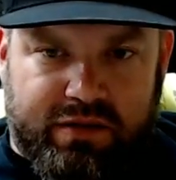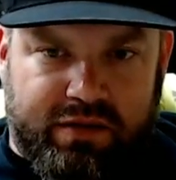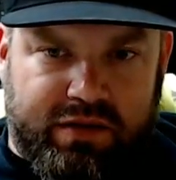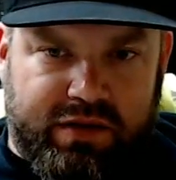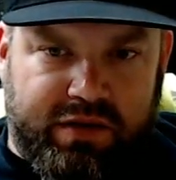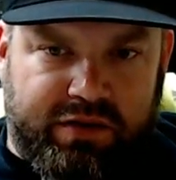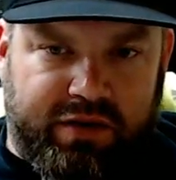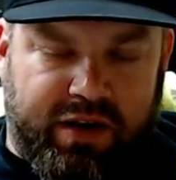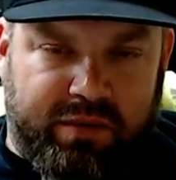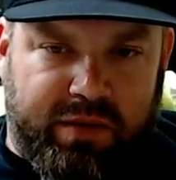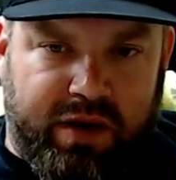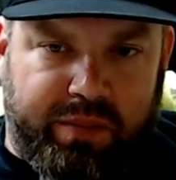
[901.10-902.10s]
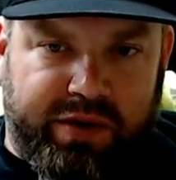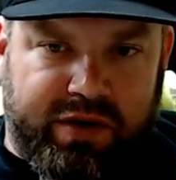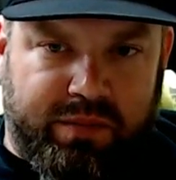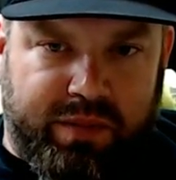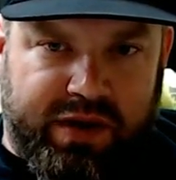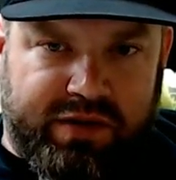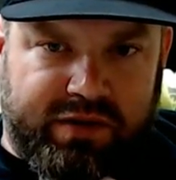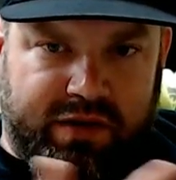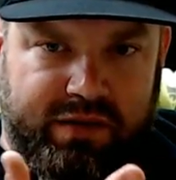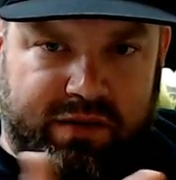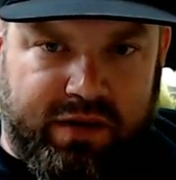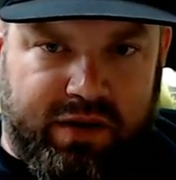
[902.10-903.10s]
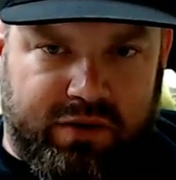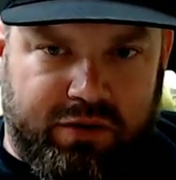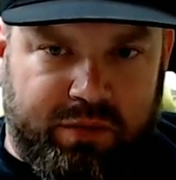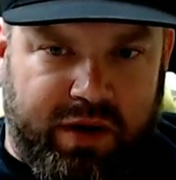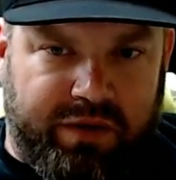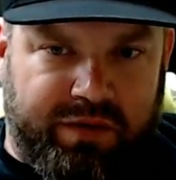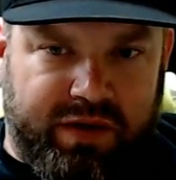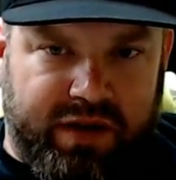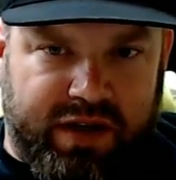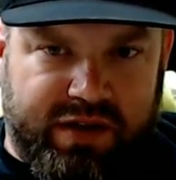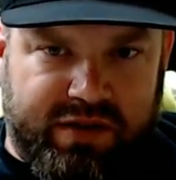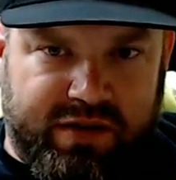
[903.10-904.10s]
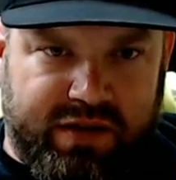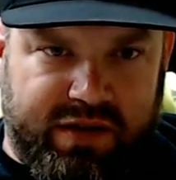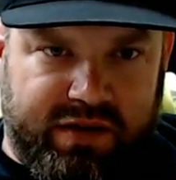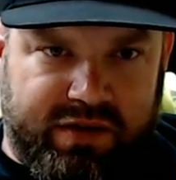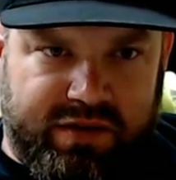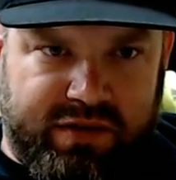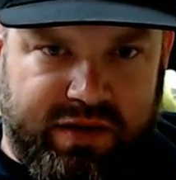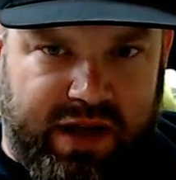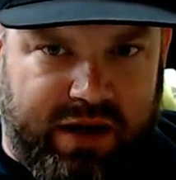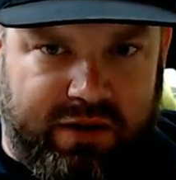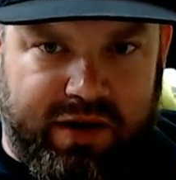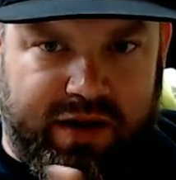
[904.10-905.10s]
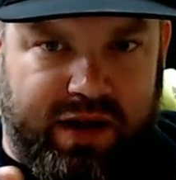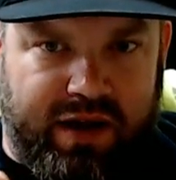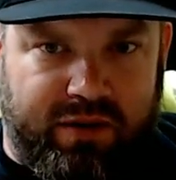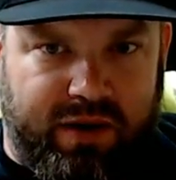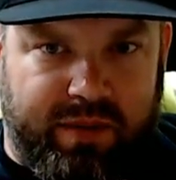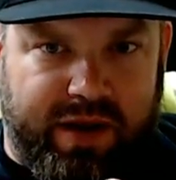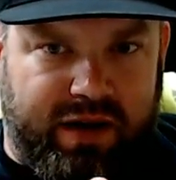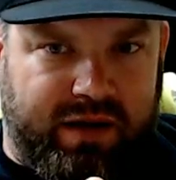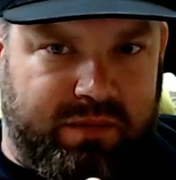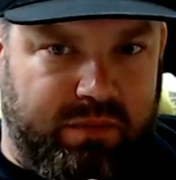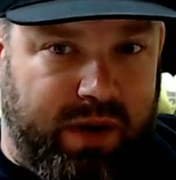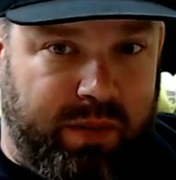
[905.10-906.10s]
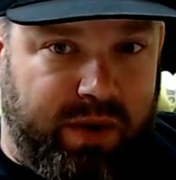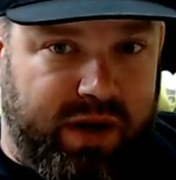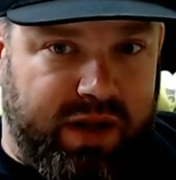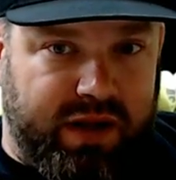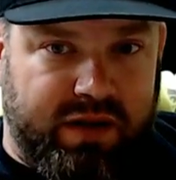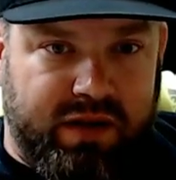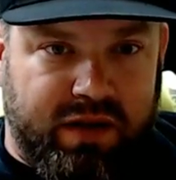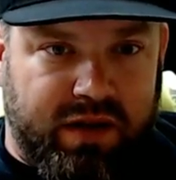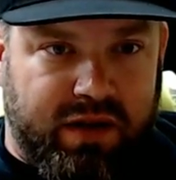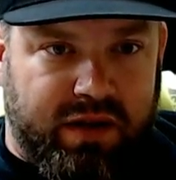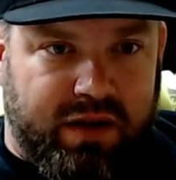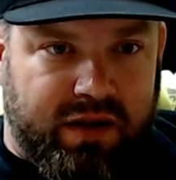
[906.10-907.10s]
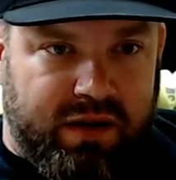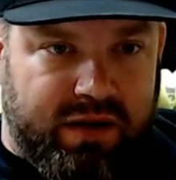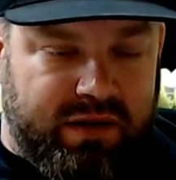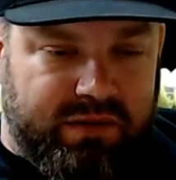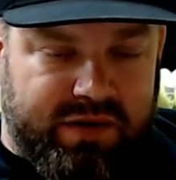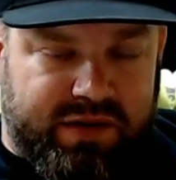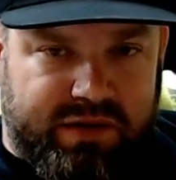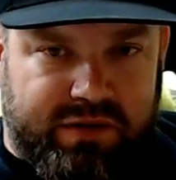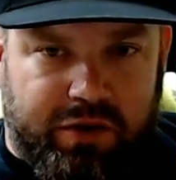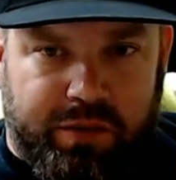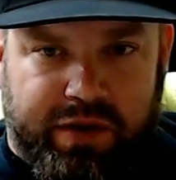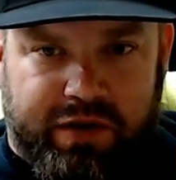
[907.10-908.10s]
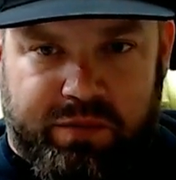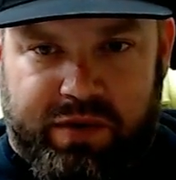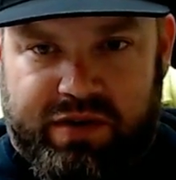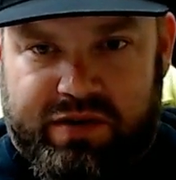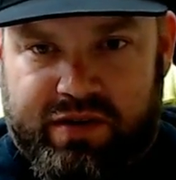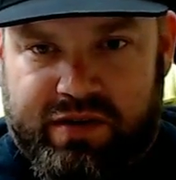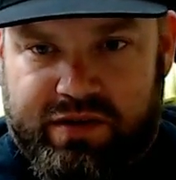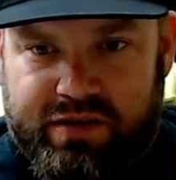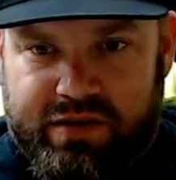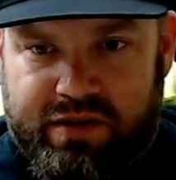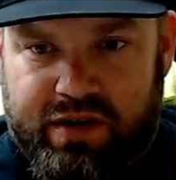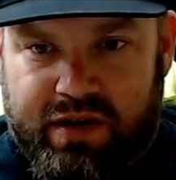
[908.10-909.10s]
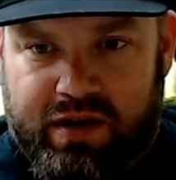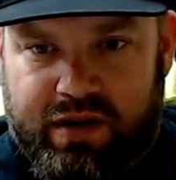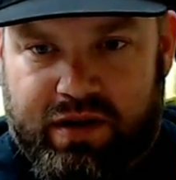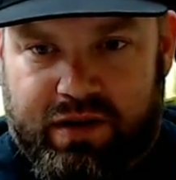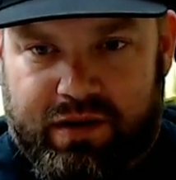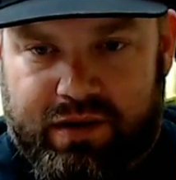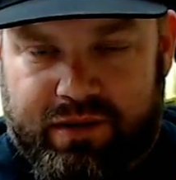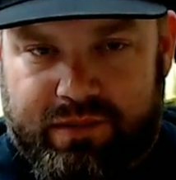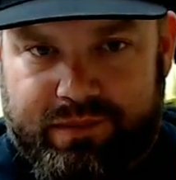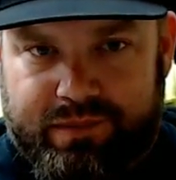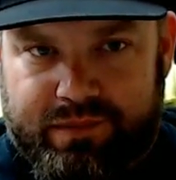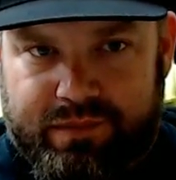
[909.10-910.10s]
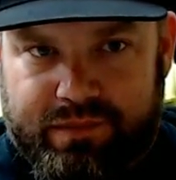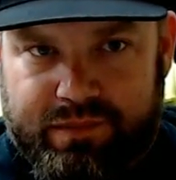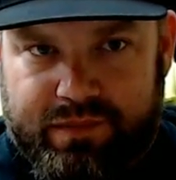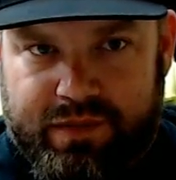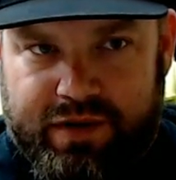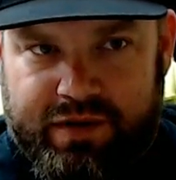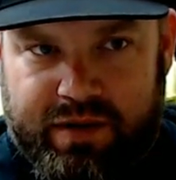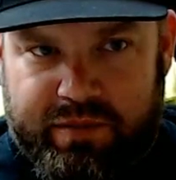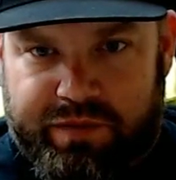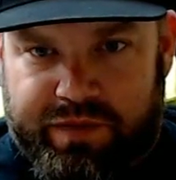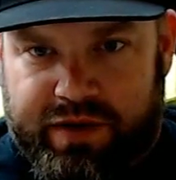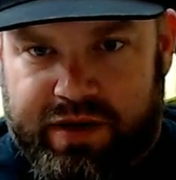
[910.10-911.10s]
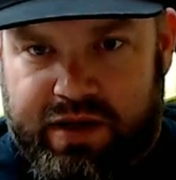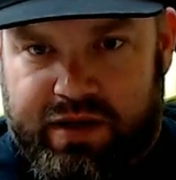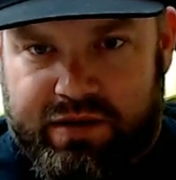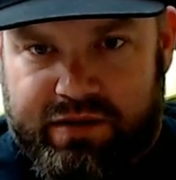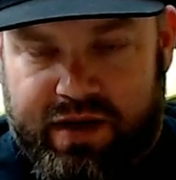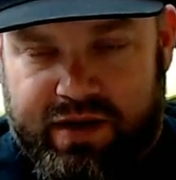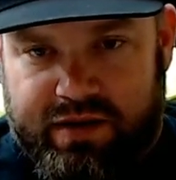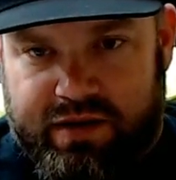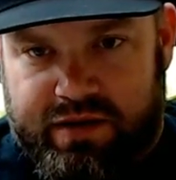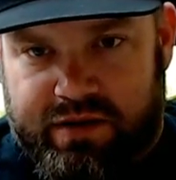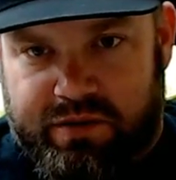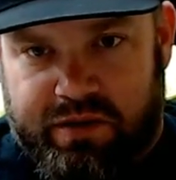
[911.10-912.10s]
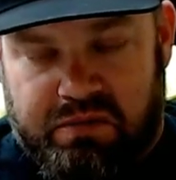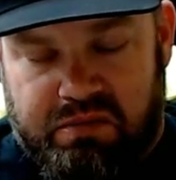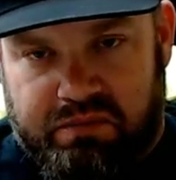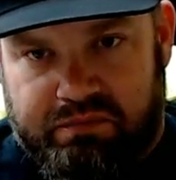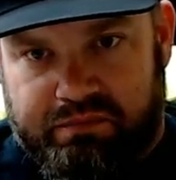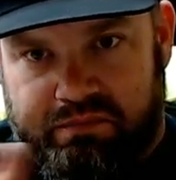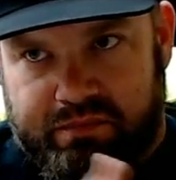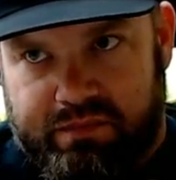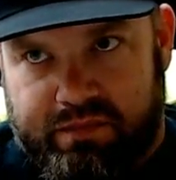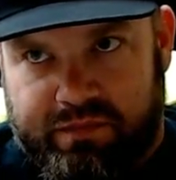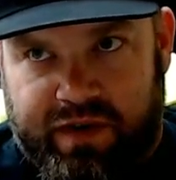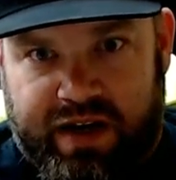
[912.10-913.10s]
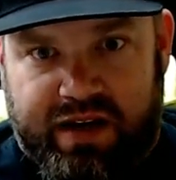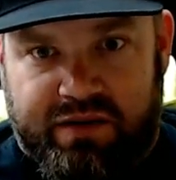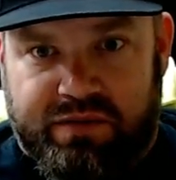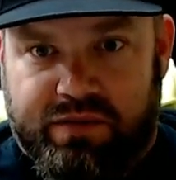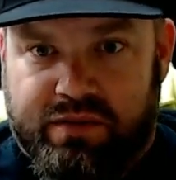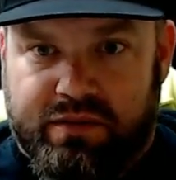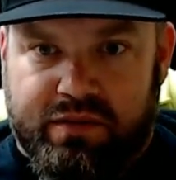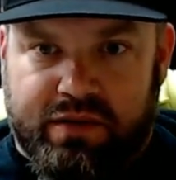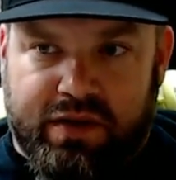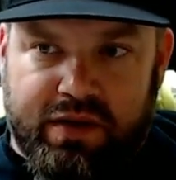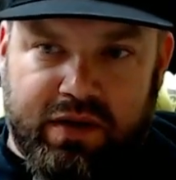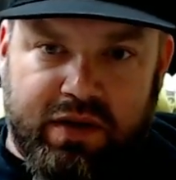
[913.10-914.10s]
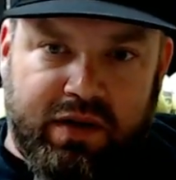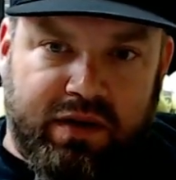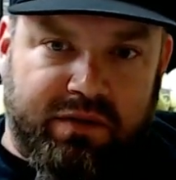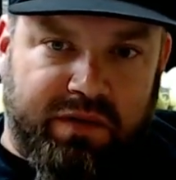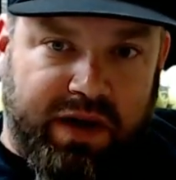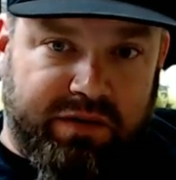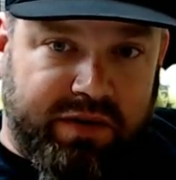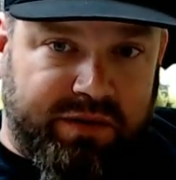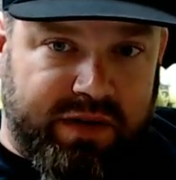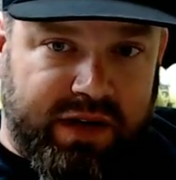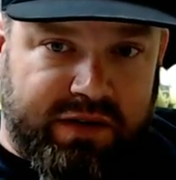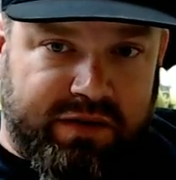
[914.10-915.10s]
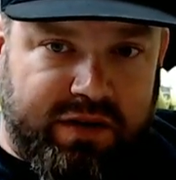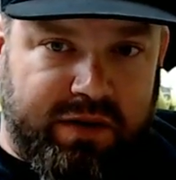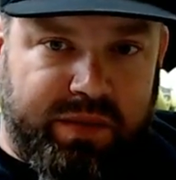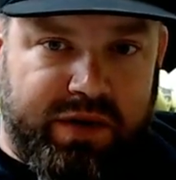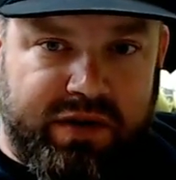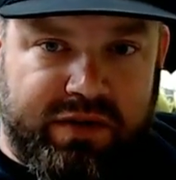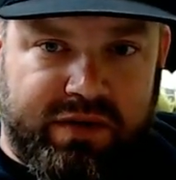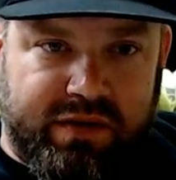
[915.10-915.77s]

discredit my opinion based on who my affiliation is, how I make my money, which is nobody's business. Because I'm affiliated technically with five five different laser companies,